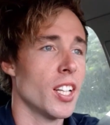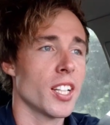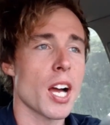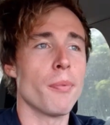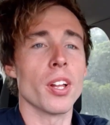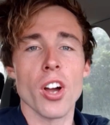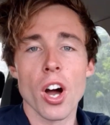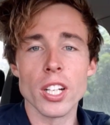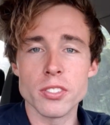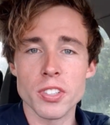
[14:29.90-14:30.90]
A couple of
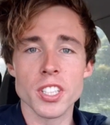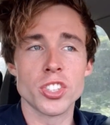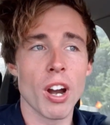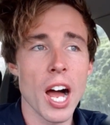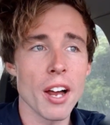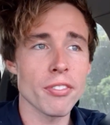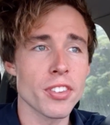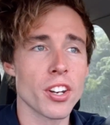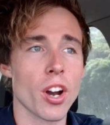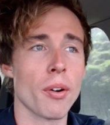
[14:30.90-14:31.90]
guys for your draft
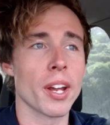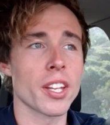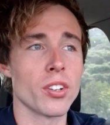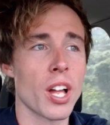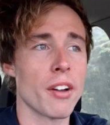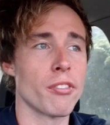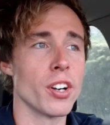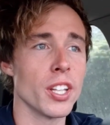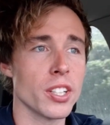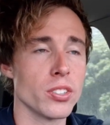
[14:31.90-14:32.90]
that I reckon will have
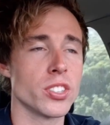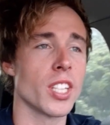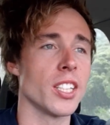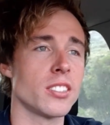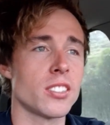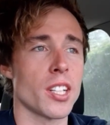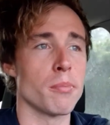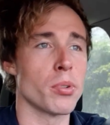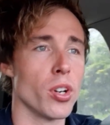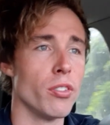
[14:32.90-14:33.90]
really good seasons and
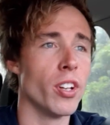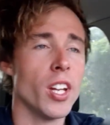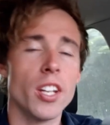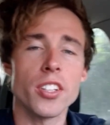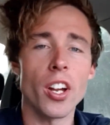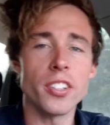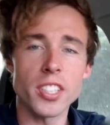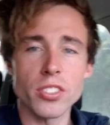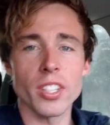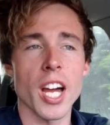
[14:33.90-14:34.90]
improve. Don't
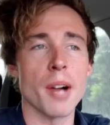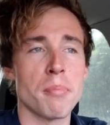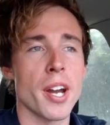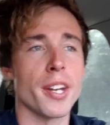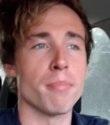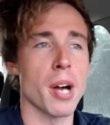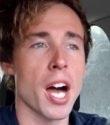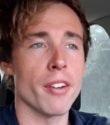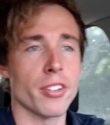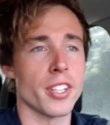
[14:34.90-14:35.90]
disregard Brandon
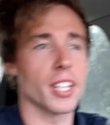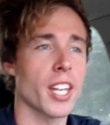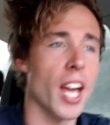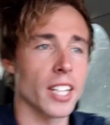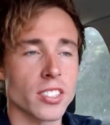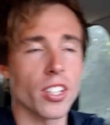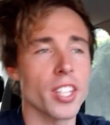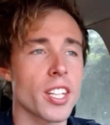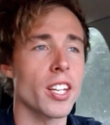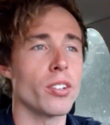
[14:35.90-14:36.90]
Parfitt at the Cats. I
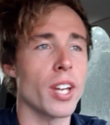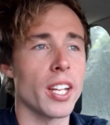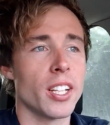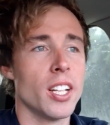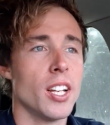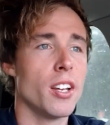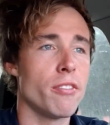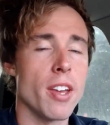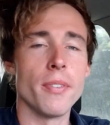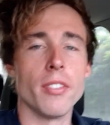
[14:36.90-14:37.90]
think he'll get a
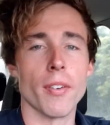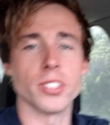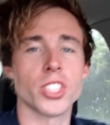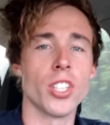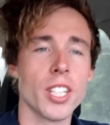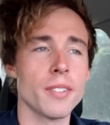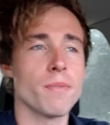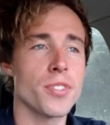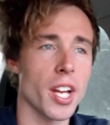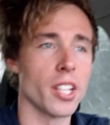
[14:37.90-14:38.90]
fair bit of opportunity.
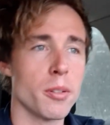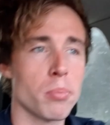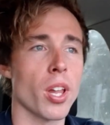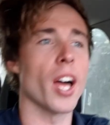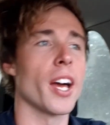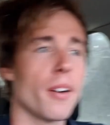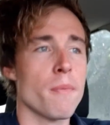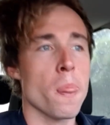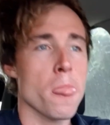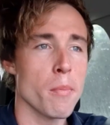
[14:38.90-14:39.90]
Talented player.
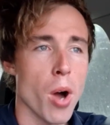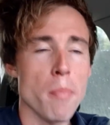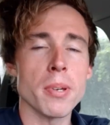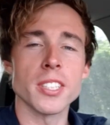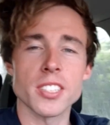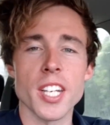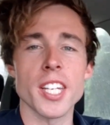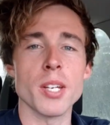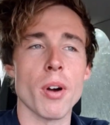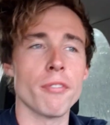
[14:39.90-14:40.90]
Might be a
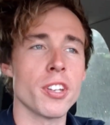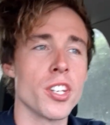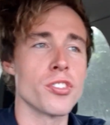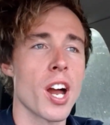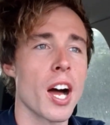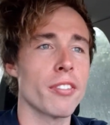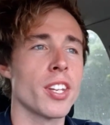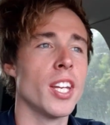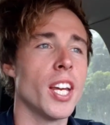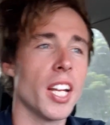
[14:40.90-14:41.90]
sneaky one for your draft.
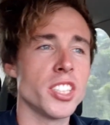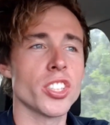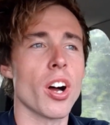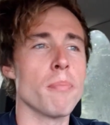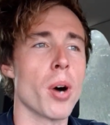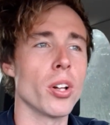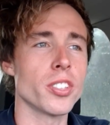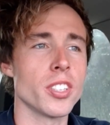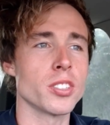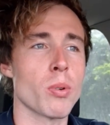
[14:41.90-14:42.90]
And Shai
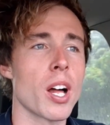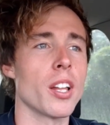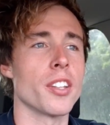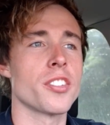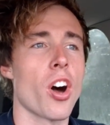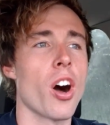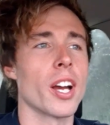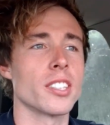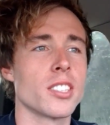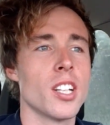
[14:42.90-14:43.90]
Bolton as well at the
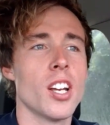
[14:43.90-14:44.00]
Tigers.